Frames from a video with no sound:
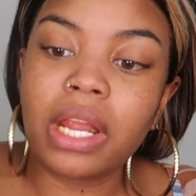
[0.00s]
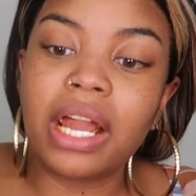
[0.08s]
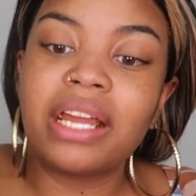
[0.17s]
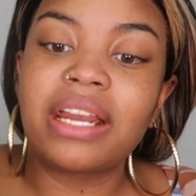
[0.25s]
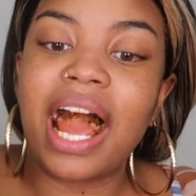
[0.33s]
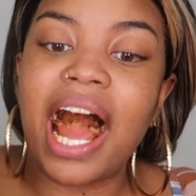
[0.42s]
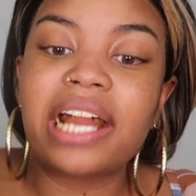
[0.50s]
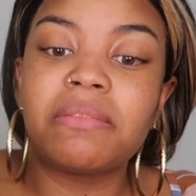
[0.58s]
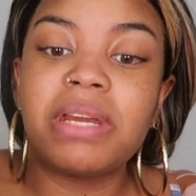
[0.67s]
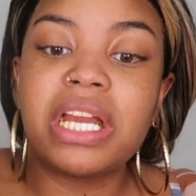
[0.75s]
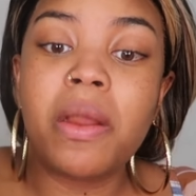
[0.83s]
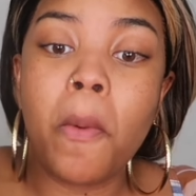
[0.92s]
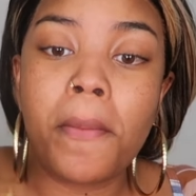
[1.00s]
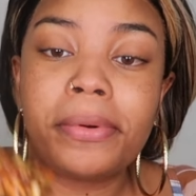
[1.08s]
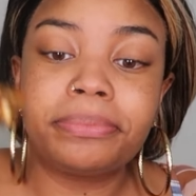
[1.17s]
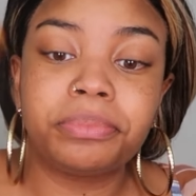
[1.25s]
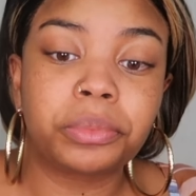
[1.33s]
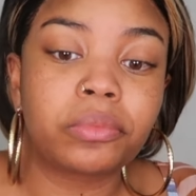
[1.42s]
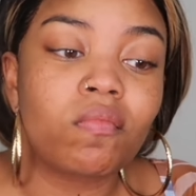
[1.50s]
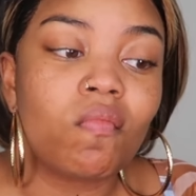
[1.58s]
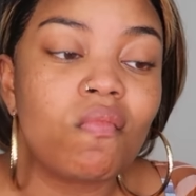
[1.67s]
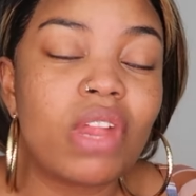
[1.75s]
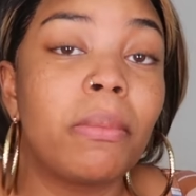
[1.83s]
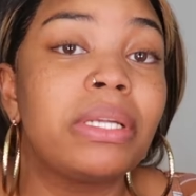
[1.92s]
in Acme,
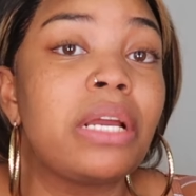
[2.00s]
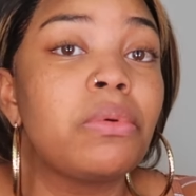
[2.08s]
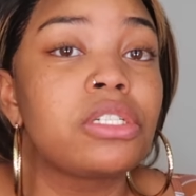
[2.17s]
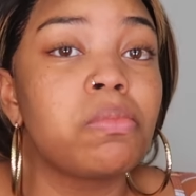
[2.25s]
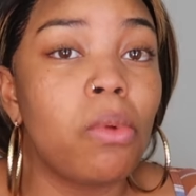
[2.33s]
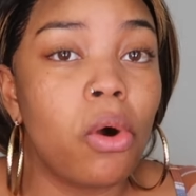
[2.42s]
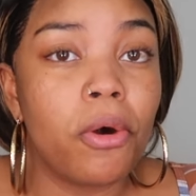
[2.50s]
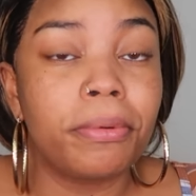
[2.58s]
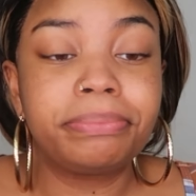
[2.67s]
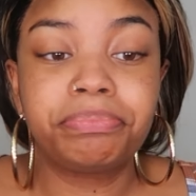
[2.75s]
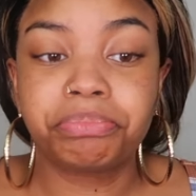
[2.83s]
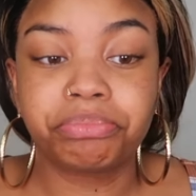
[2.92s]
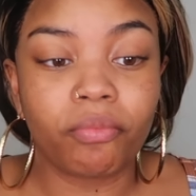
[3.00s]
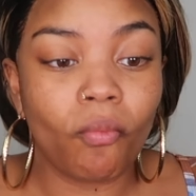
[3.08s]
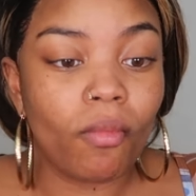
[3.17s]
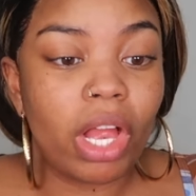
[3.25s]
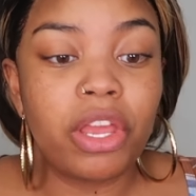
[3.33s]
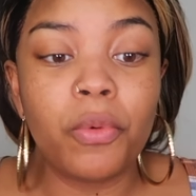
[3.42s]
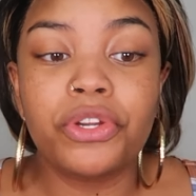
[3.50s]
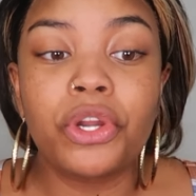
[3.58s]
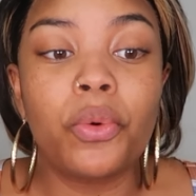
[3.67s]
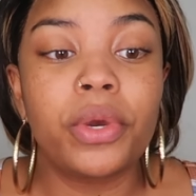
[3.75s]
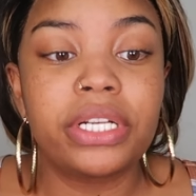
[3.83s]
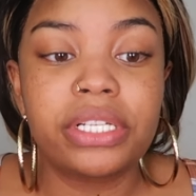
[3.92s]
but they were small. They were
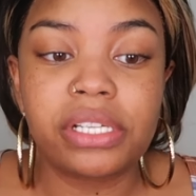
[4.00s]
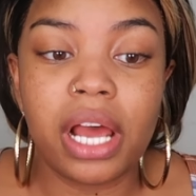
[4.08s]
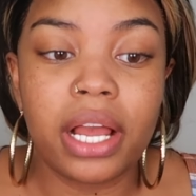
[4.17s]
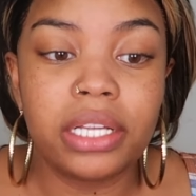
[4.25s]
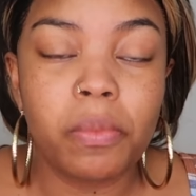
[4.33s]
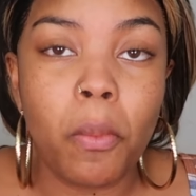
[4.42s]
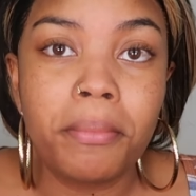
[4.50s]
nowhere the size.